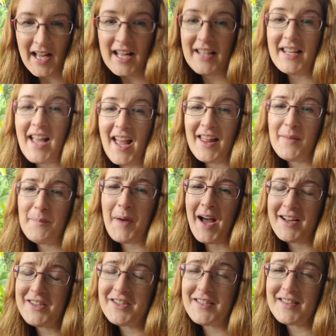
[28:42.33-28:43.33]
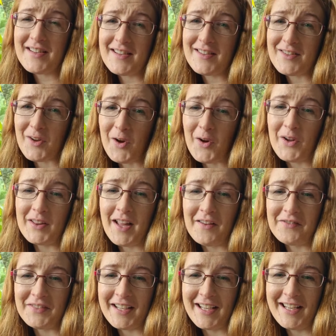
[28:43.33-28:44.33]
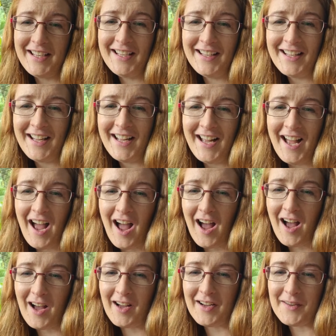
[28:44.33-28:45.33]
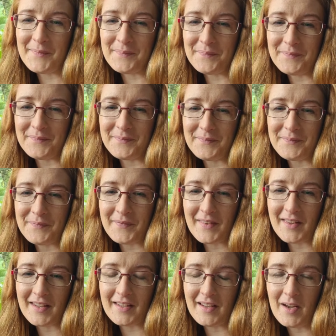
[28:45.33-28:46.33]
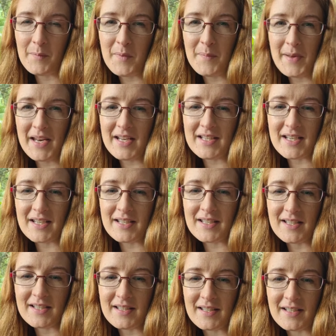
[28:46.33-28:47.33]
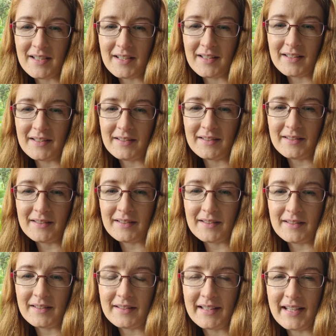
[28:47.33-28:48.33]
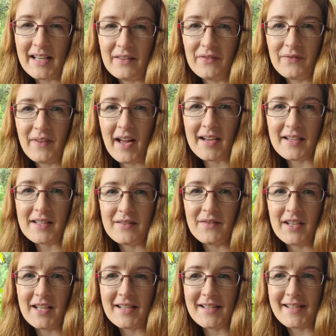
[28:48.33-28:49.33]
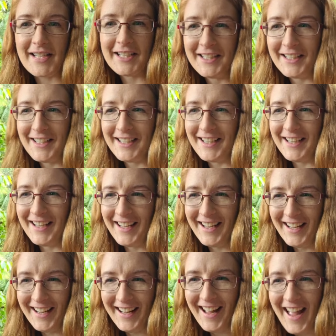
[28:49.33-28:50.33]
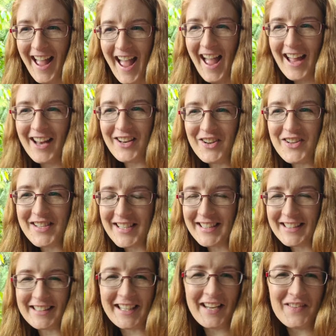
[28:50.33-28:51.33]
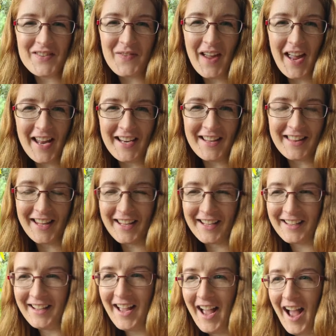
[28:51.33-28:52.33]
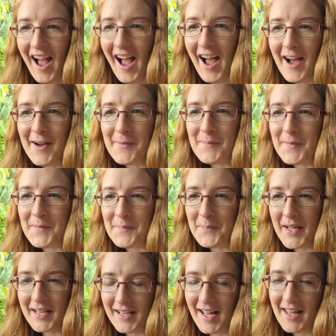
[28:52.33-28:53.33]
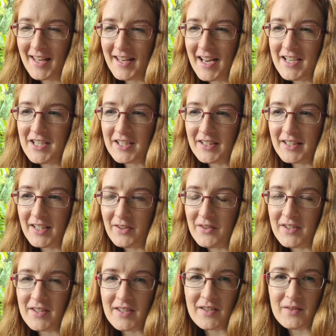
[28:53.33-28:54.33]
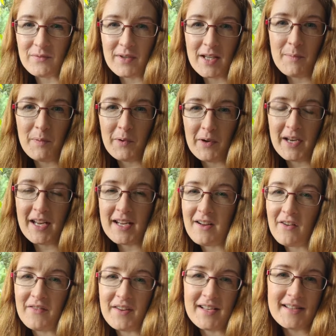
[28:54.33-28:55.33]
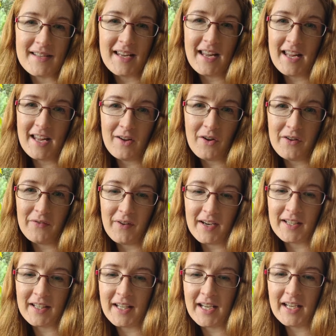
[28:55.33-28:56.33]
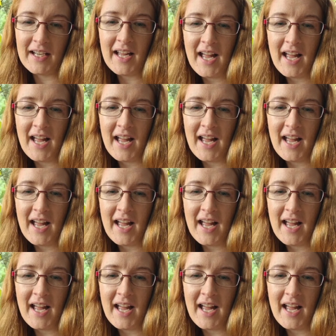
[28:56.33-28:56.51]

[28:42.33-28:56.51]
Yeah, the punches are so lovely. I'm a bit addicted to leaf activities and using leaves for anything. But yeah, nature glitter is just really pretty, obviously eco-friendly,